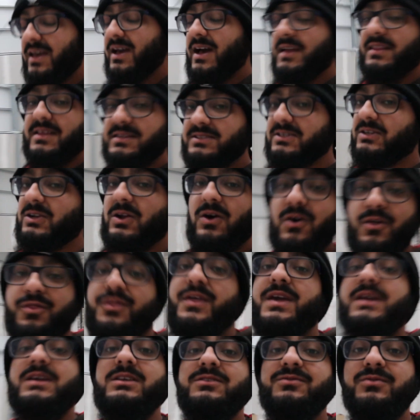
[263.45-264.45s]
and there's a lot of
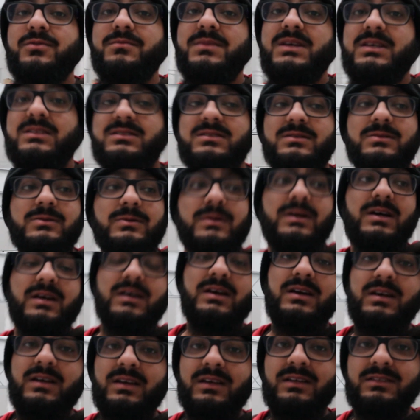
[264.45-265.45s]
things for me
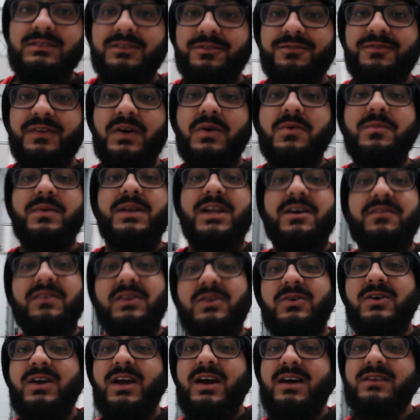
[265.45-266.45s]
to film and have a
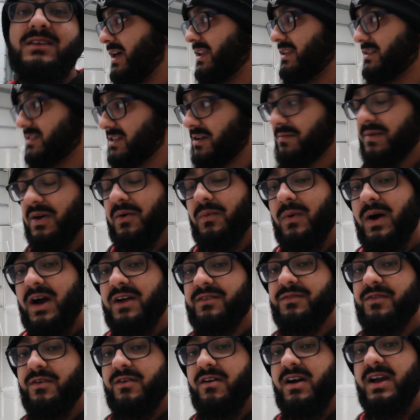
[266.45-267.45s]
look And there's gonna be a
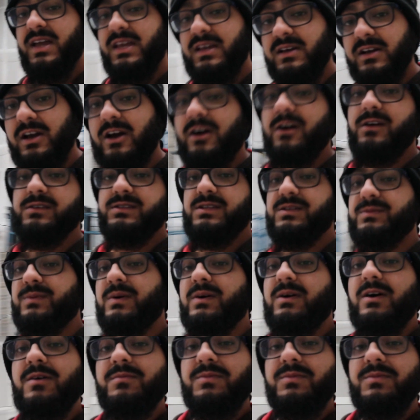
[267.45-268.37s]
wide variety of cars as well.